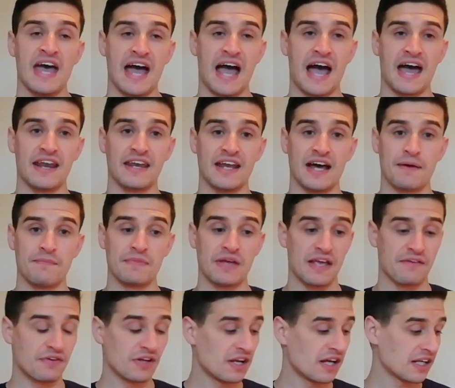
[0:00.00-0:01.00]
And
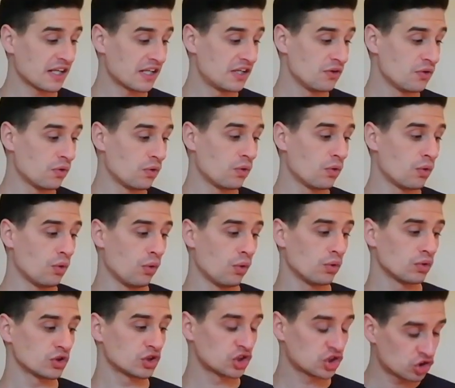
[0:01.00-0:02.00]
if you like
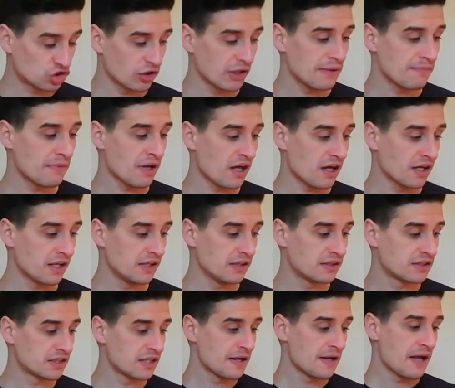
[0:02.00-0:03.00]
your
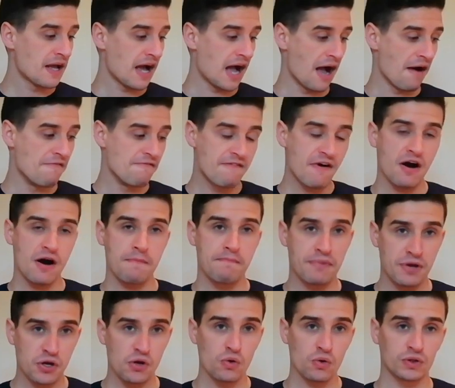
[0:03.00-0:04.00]
streamlined, very
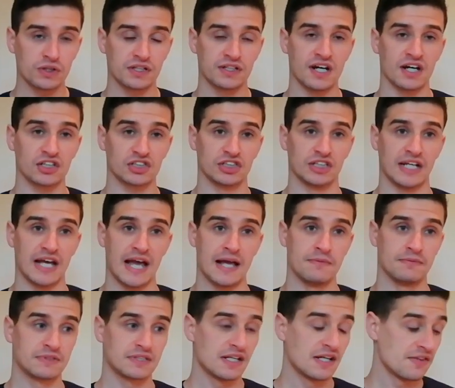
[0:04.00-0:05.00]
pure deduction
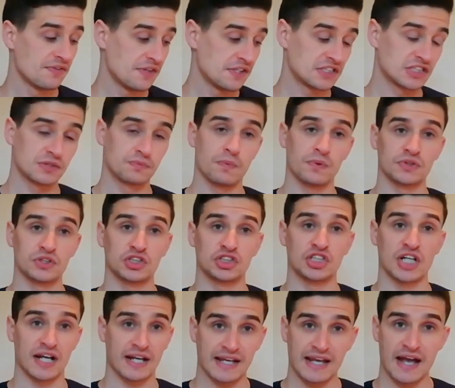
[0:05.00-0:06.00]
games, this is one to
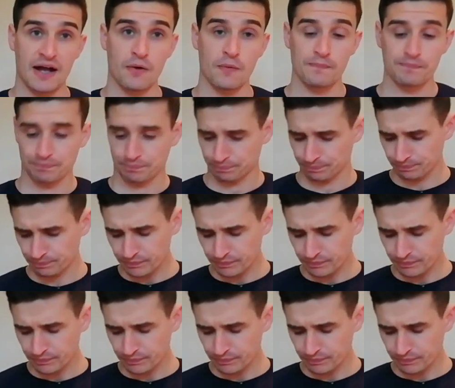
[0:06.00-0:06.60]
check out.